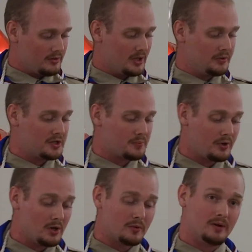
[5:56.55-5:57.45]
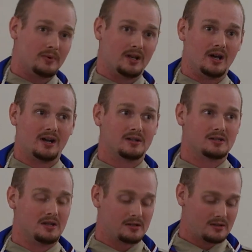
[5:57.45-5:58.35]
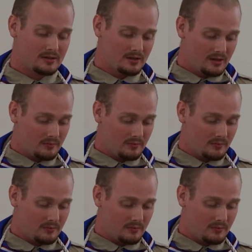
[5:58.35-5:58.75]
though this program cannot exist